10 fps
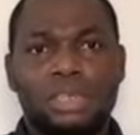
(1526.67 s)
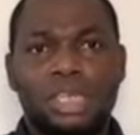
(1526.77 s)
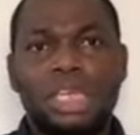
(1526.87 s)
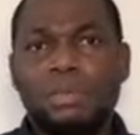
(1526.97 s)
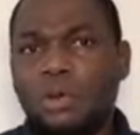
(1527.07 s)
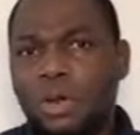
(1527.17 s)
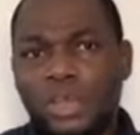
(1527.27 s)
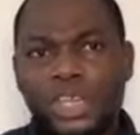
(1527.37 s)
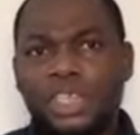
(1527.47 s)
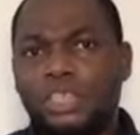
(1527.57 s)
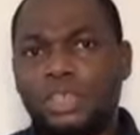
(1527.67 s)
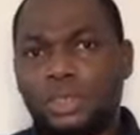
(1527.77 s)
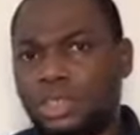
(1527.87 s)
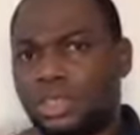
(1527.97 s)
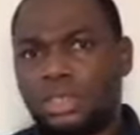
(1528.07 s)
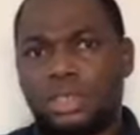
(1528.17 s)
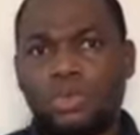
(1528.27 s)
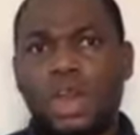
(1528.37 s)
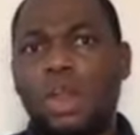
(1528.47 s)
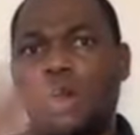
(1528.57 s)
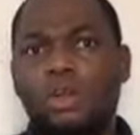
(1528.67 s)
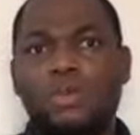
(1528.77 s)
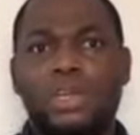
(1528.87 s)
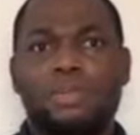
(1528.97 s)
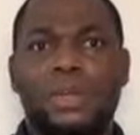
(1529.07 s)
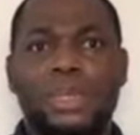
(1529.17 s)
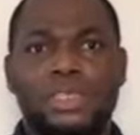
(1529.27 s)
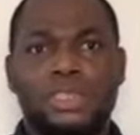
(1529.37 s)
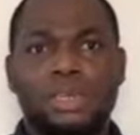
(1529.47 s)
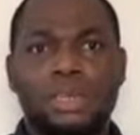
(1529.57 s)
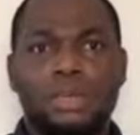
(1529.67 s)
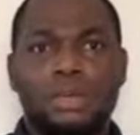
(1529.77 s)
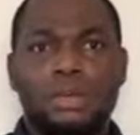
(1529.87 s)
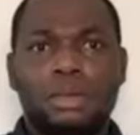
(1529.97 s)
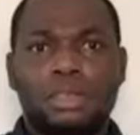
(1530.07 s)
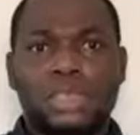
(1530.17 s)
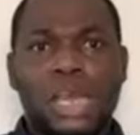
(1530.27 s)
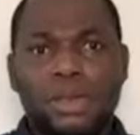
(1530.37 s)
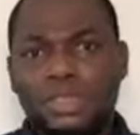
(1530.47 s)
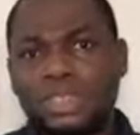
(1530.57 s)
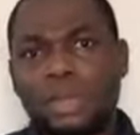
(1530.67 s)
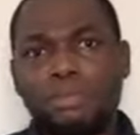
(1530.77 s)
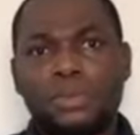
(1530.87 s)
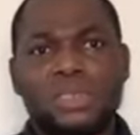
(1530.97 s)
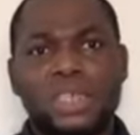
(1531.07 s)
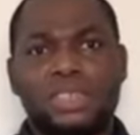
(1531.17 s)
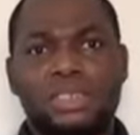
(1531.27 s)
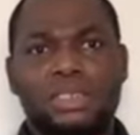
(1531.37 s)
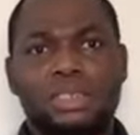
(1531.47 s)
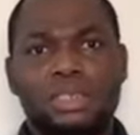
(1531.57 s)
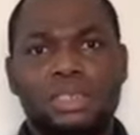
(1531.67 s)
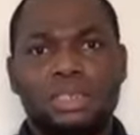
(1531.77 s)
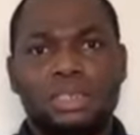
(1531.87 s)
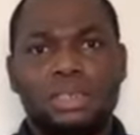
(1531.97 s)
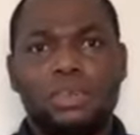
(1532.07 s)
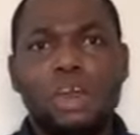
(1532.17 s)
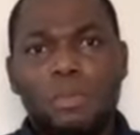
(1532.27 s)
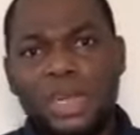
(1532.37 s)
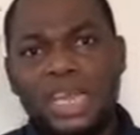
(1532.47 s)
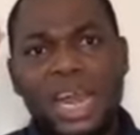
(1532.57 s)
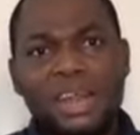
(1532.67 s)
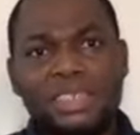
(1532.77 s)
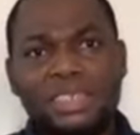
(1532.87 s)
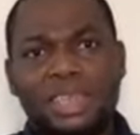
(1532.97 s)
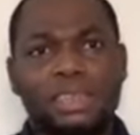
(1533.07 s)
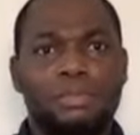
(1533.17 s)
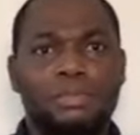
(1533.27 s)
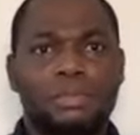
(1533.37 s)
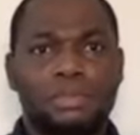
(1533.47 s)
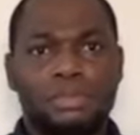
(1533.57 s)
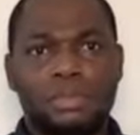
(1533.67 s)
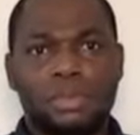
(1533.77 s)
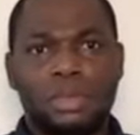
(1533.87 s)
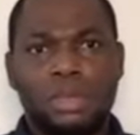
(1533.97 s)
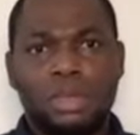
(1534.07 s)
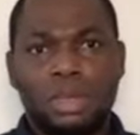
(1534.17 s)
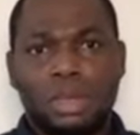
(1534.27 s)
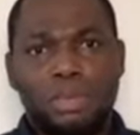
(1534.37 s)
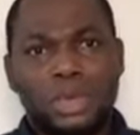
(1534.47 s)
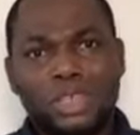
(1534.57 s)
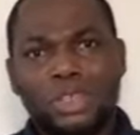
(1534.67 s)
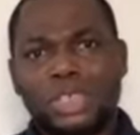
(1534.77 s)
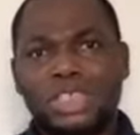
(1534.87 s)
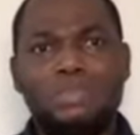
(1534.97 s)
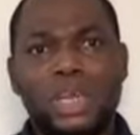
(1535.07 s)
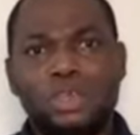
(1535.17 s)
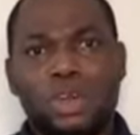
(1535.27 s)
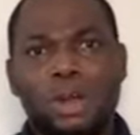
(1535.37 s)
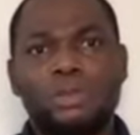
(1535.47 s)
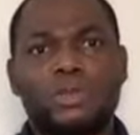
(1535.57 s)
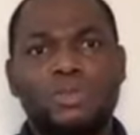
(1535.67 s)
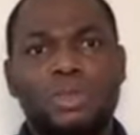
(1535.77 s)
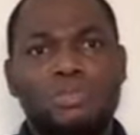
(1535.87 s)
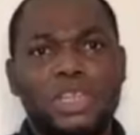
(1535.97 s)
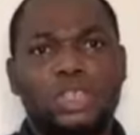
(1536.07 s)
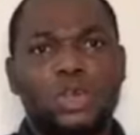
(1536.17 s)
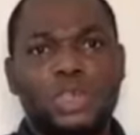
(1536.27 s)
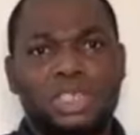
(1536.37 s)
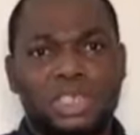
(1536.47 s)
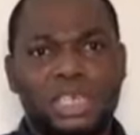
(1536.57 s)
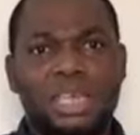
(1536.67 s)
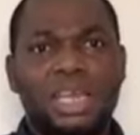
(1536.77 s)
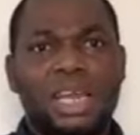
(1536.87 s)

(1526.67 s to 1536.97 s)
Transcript: Igbo idiots were all over the place, shouting and protesting. Nobody arrested them, because Osinbajo comes from the majority